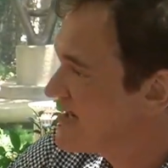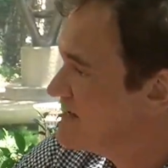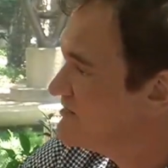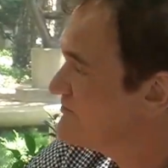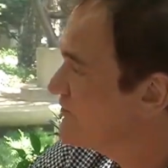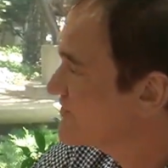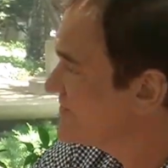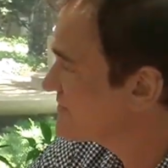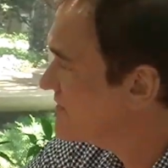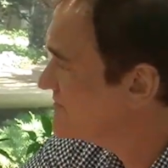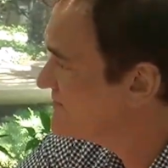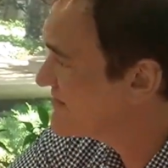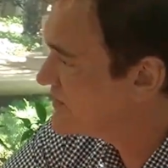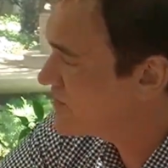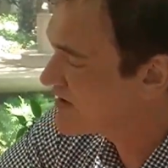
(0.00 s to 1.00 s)
California
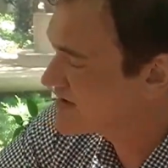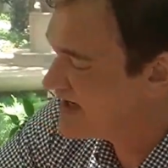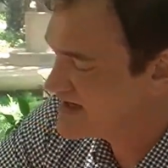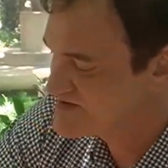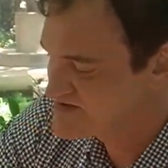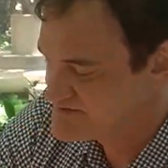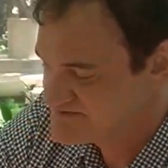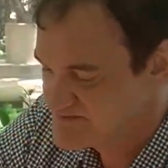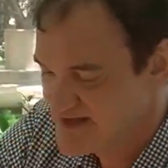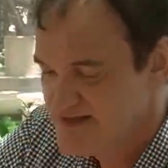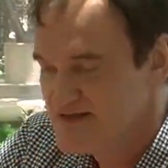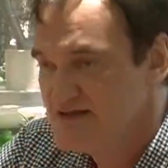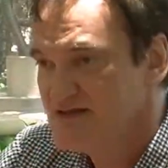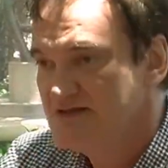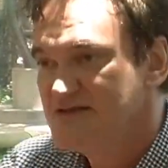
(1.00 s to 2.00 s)
called Video Archives.
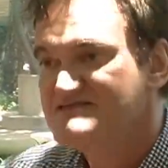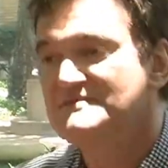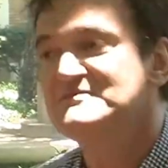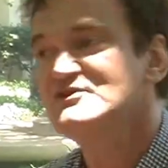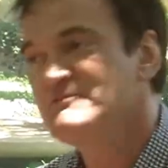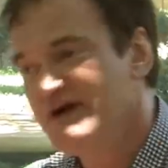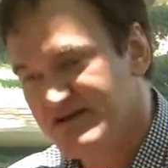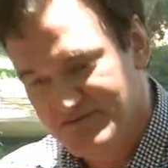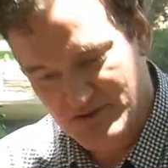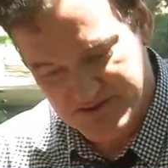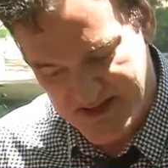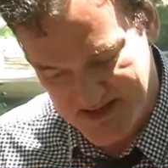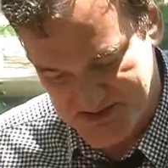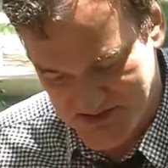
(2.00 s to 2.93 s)
Some of you might have heard that